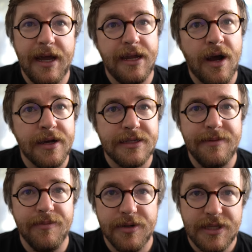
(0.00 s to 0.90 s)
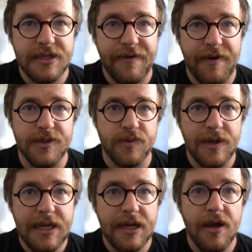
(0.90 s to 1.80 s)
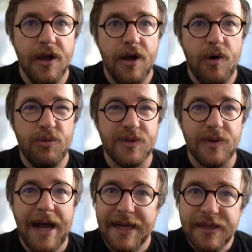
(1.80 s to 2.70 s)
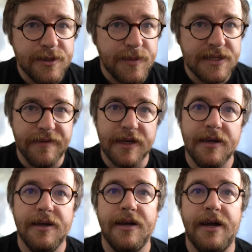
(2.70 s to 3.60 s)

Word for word: and honestly most of the stuff I was reading was highly specific,